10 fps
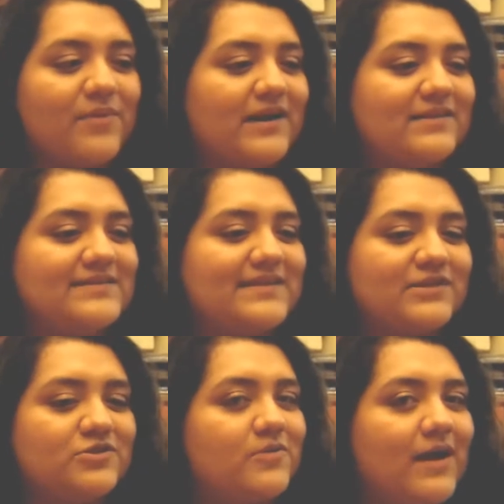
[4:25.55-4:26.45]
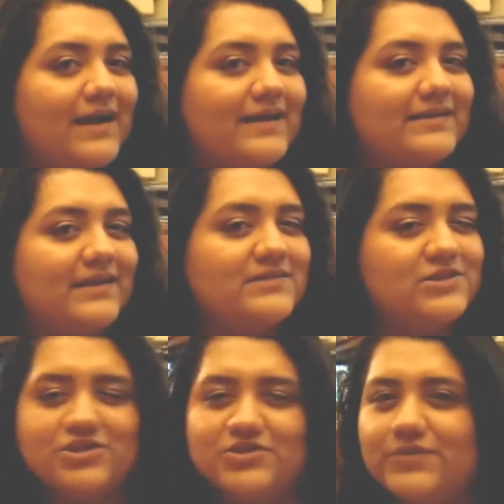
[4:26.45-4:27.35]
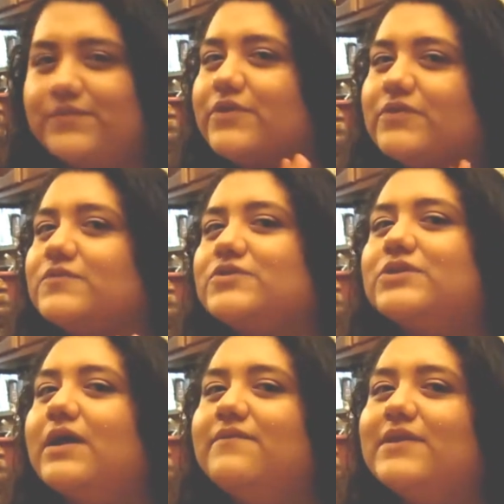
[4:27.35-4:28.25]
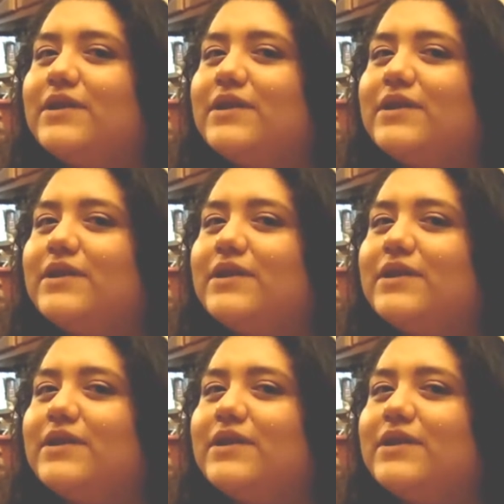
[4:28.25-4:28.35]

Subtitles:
but at least I tried to do a 4th of July